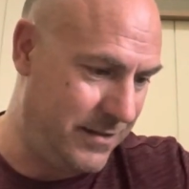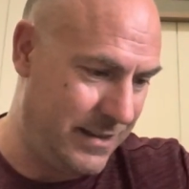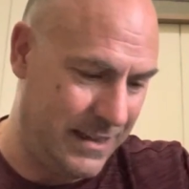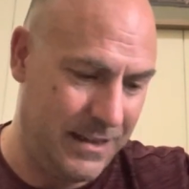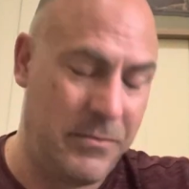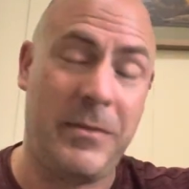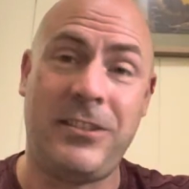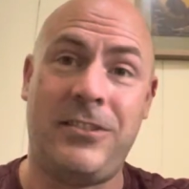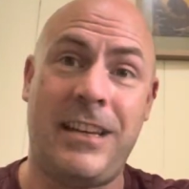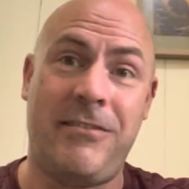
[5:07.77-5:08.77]
Now let me make
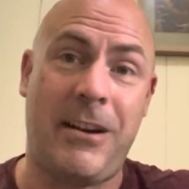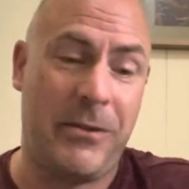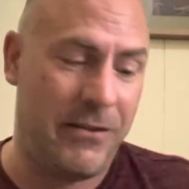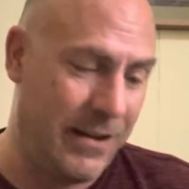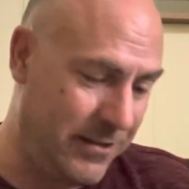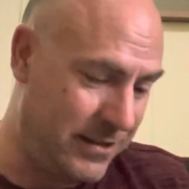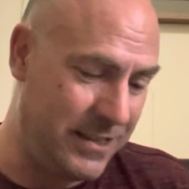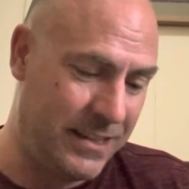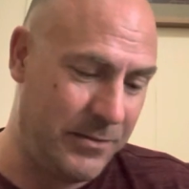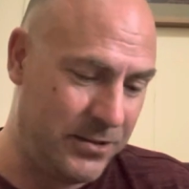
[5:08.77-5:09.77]
sure I get the right way around, because
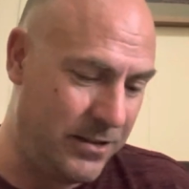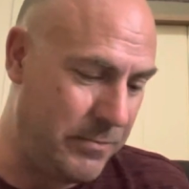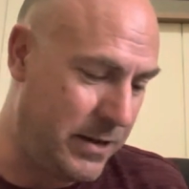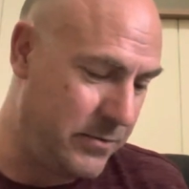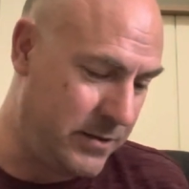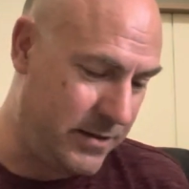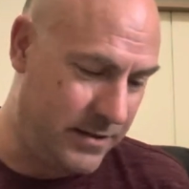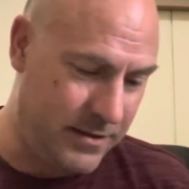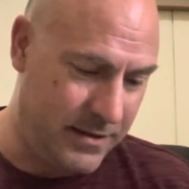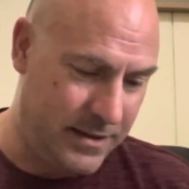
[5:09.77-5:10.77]
last time I showed it backwards.
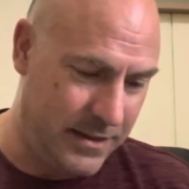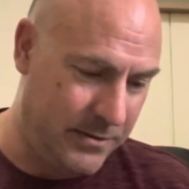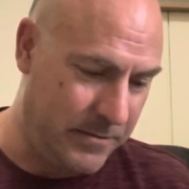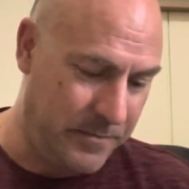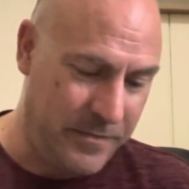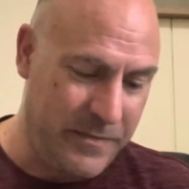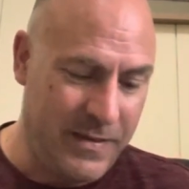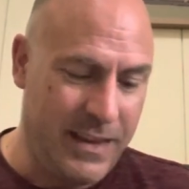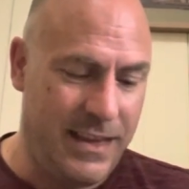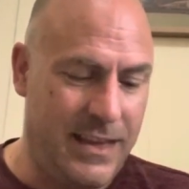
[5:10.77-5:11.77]
Here we go.
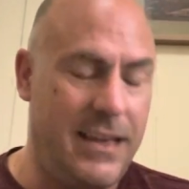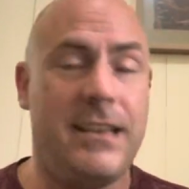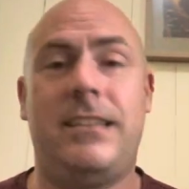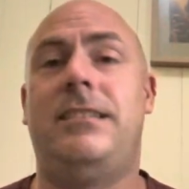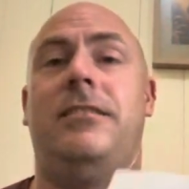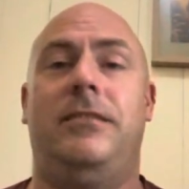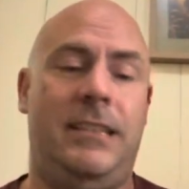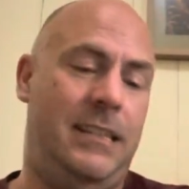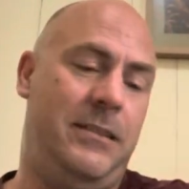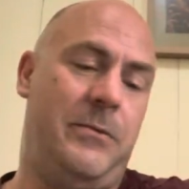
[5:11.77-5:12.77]
So
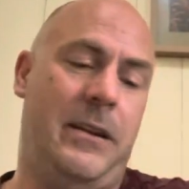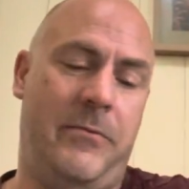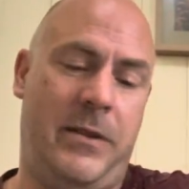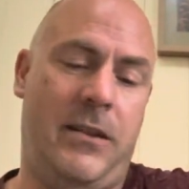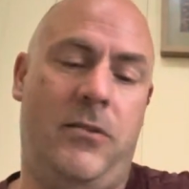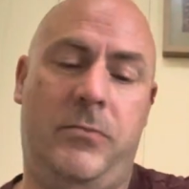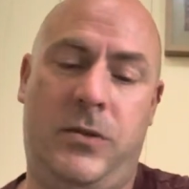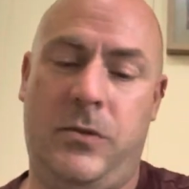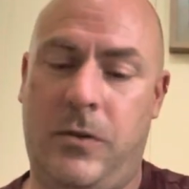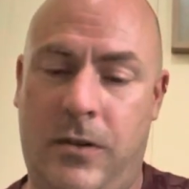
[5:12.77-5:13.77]
this is where we are up
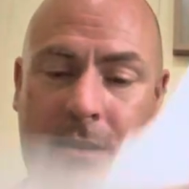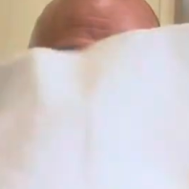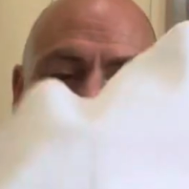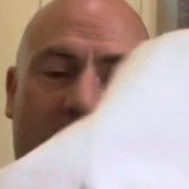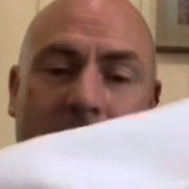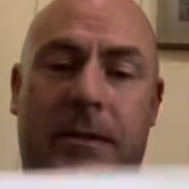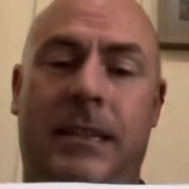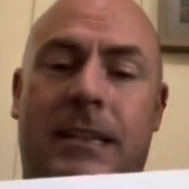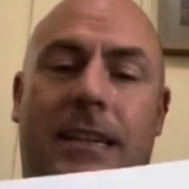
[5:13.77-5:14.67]
to on this piece.